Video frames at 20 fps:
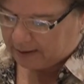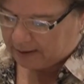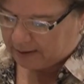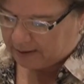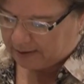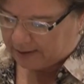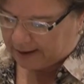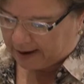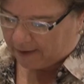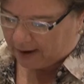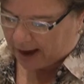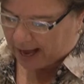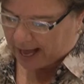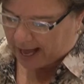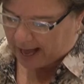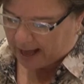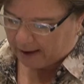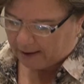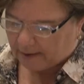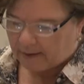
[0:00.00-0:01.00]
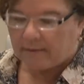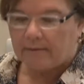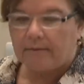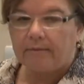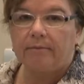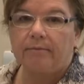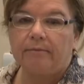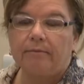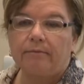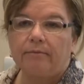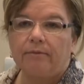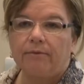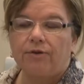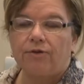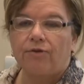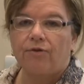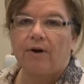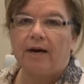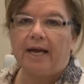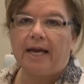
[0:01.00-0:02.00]
There are
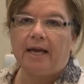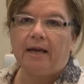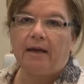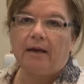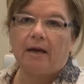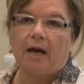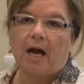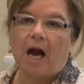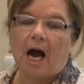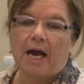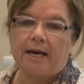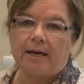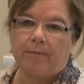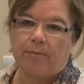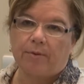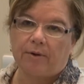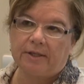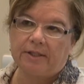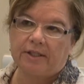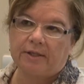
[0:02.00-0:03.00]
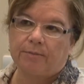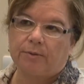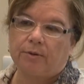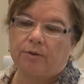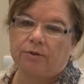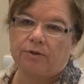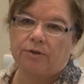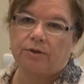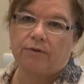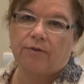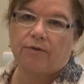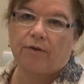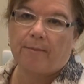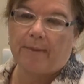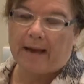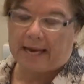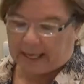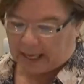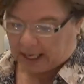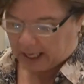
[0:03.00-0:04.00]
three guiding principles for
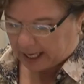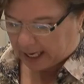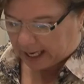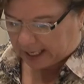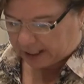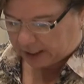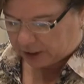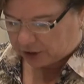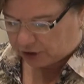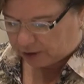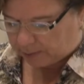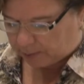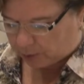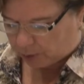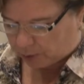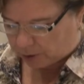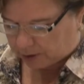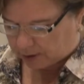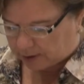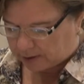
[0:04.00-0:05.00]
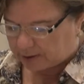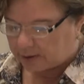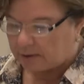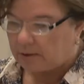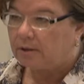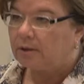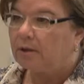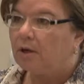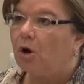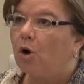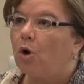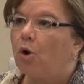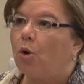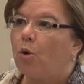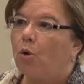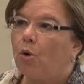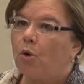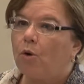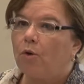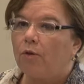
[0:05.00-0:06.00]
making guardianship orders.
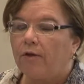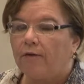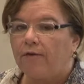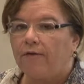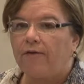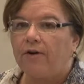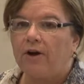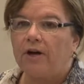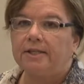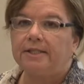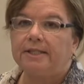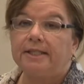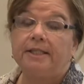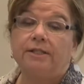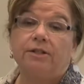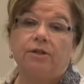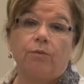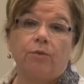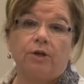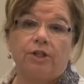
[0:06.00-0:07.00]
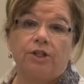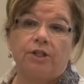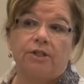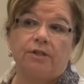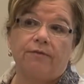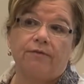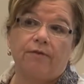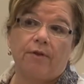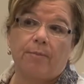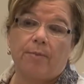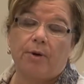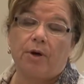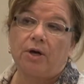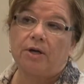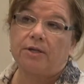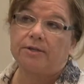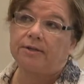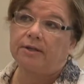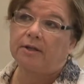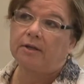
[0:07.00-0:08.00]
The first is the wishes of the
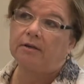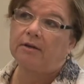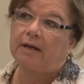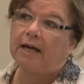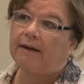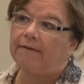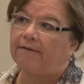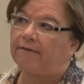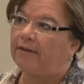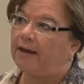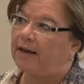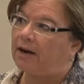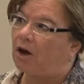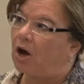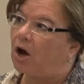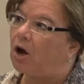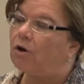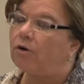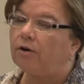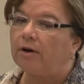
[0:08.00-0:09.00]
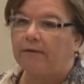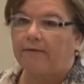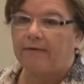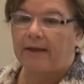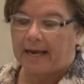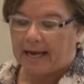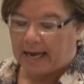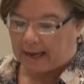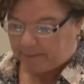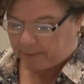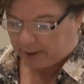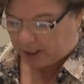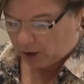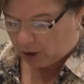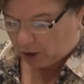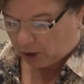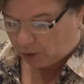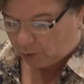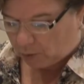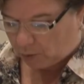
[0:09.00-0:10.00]
person, if they're known, if they can be
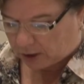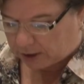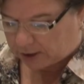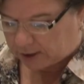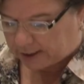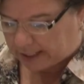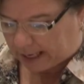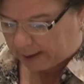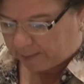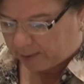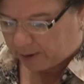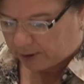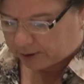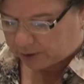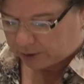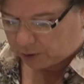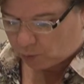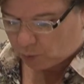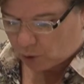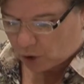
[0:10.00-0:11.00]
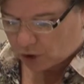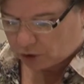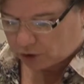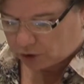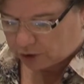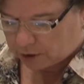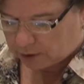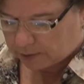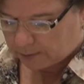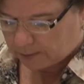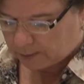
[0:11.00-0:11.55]
known, what does that person want?